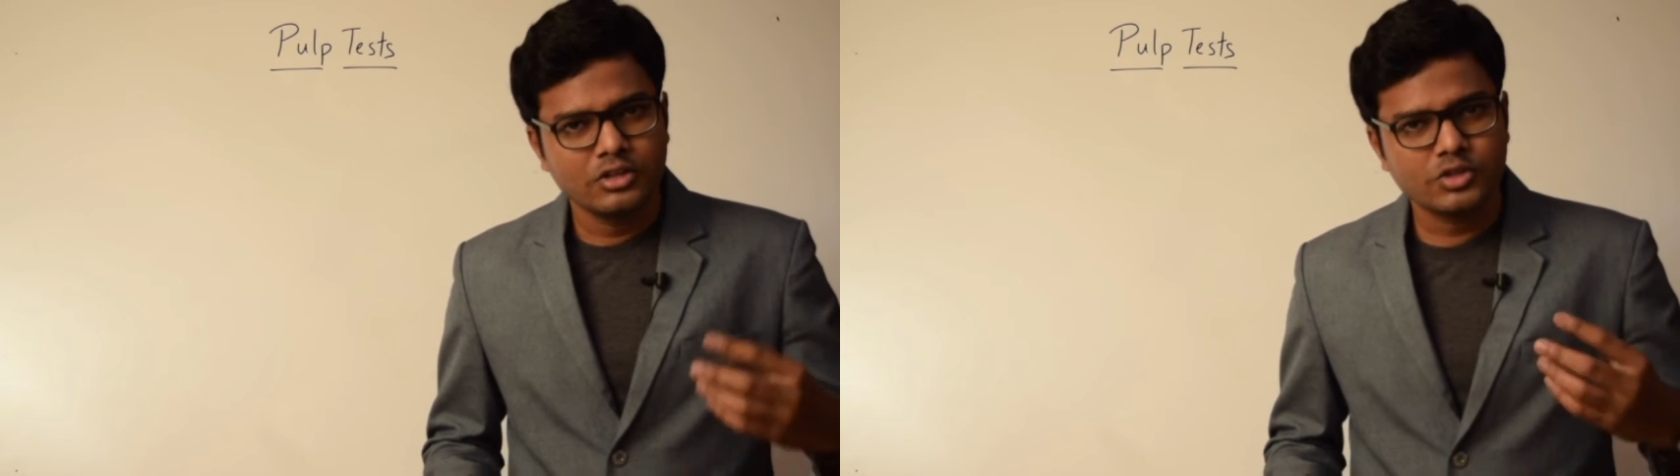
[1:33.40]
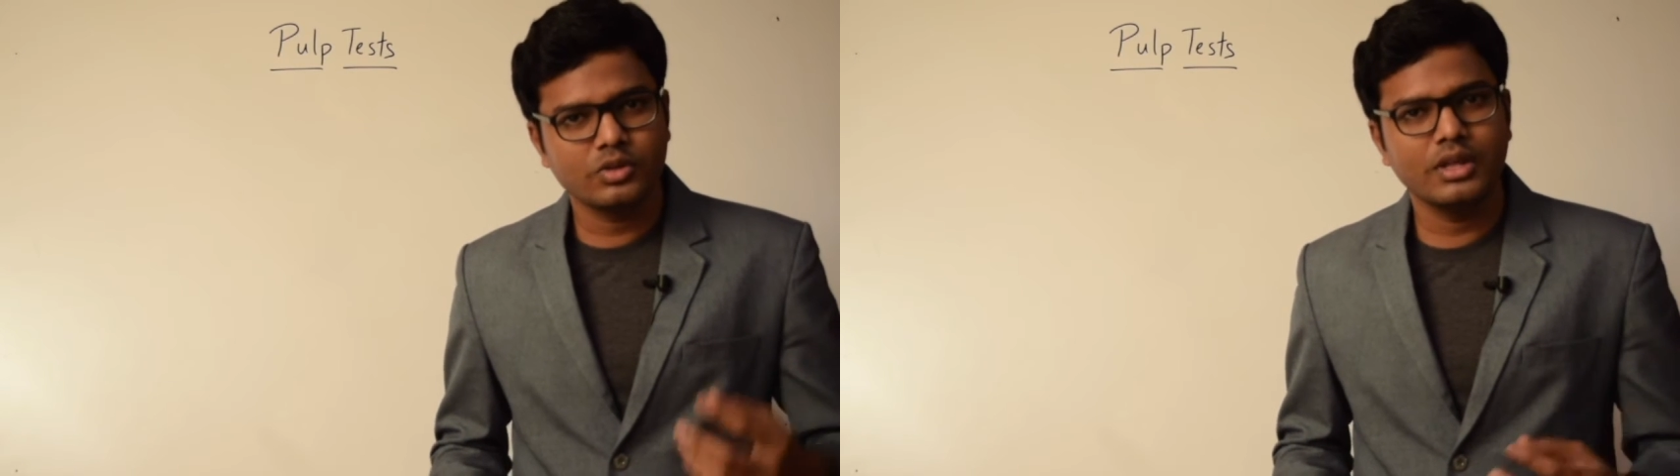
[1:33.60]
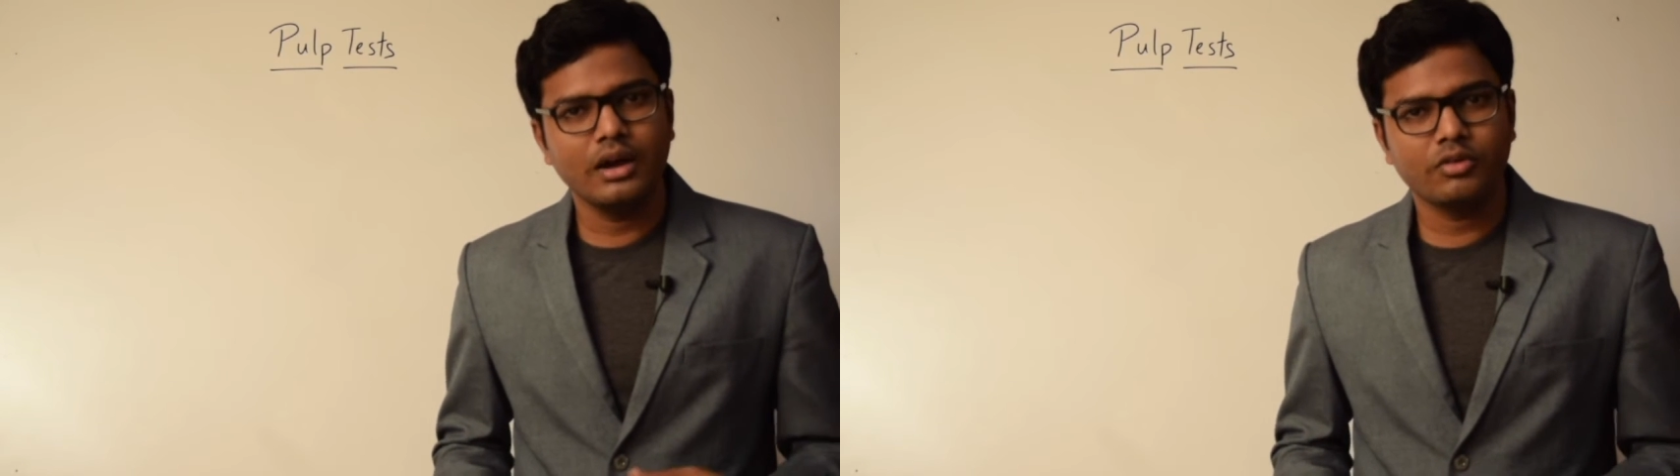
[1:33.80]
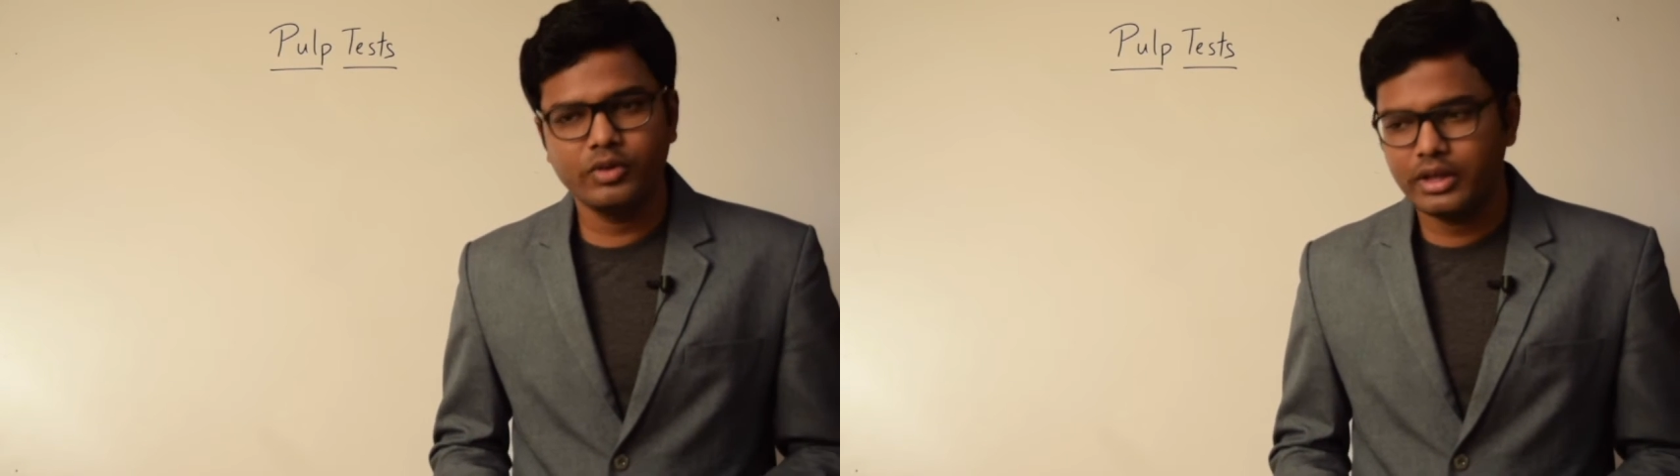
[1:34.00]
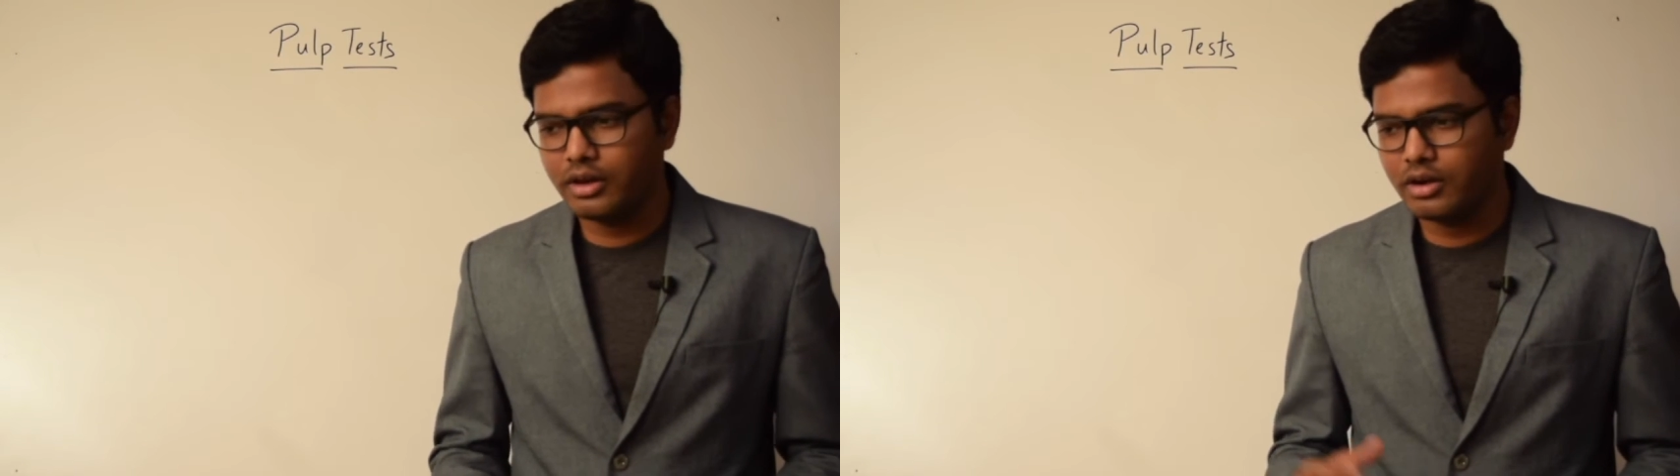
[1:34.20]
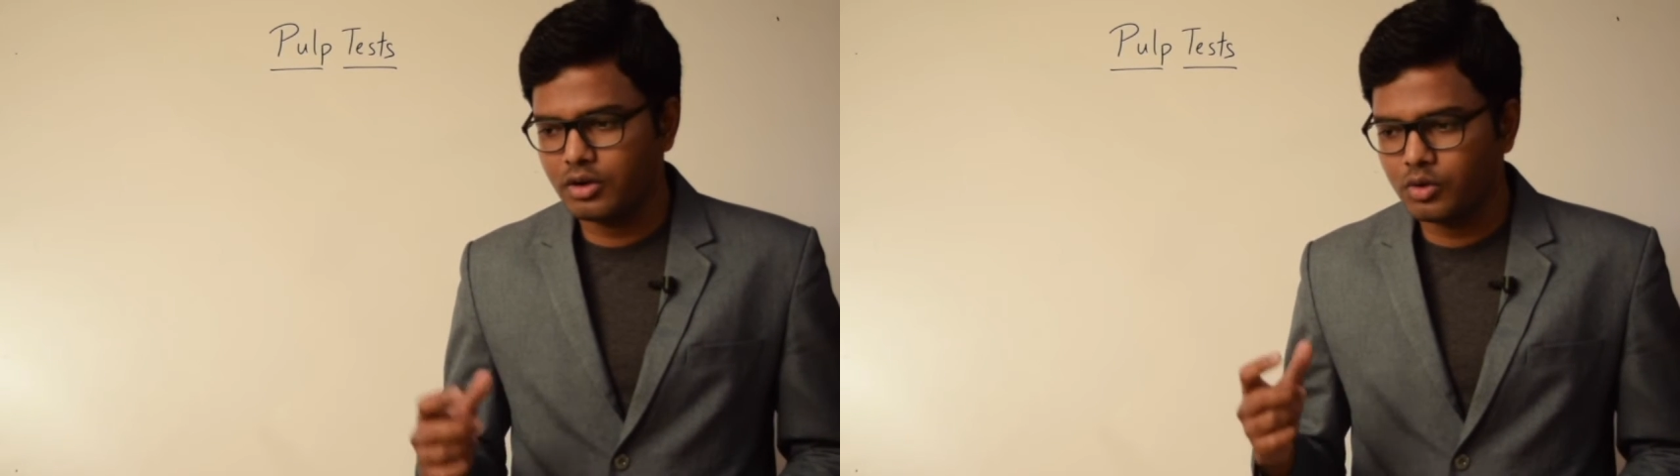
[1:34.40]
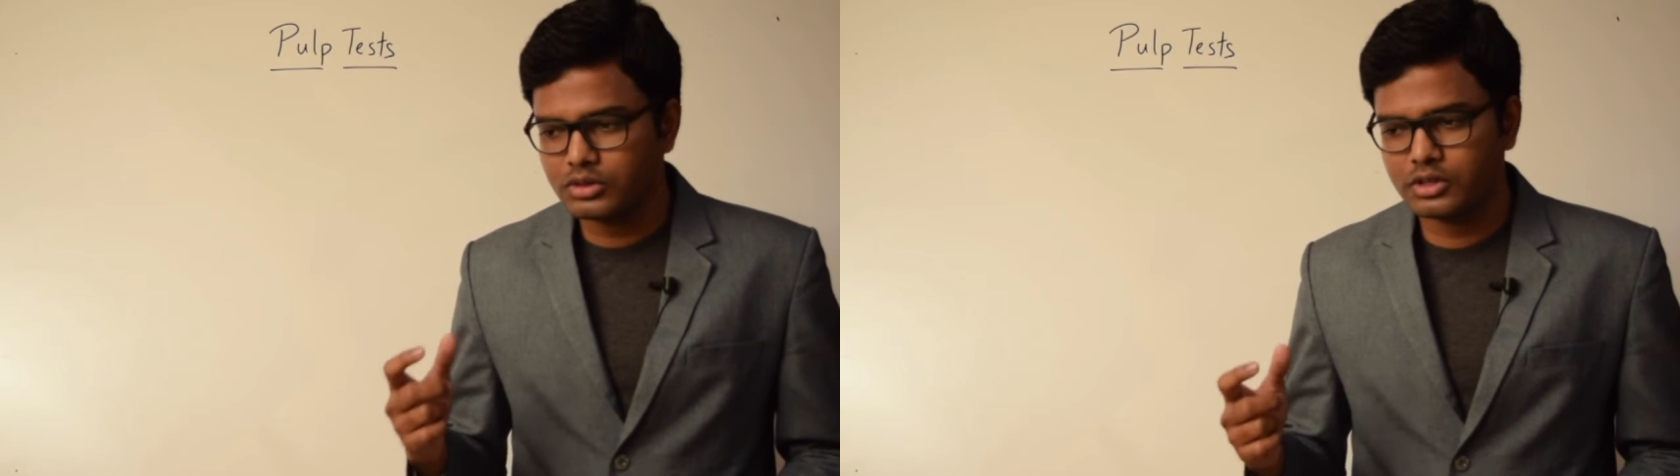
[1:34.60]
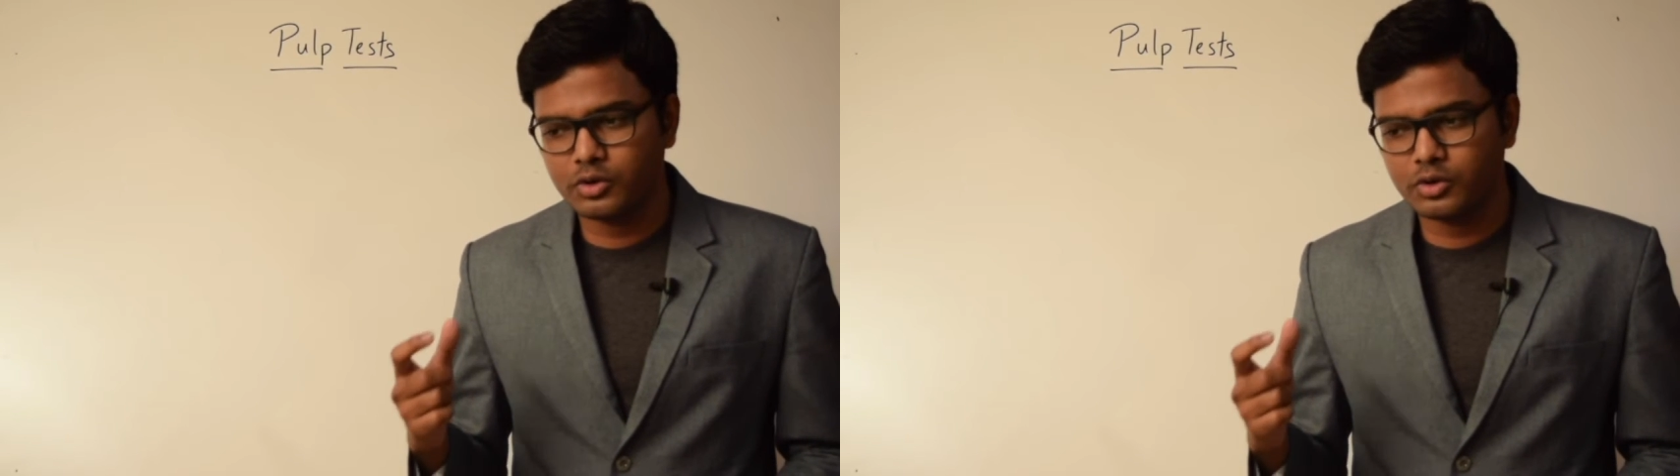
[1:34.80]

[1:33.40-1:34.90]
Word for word: so that we can know the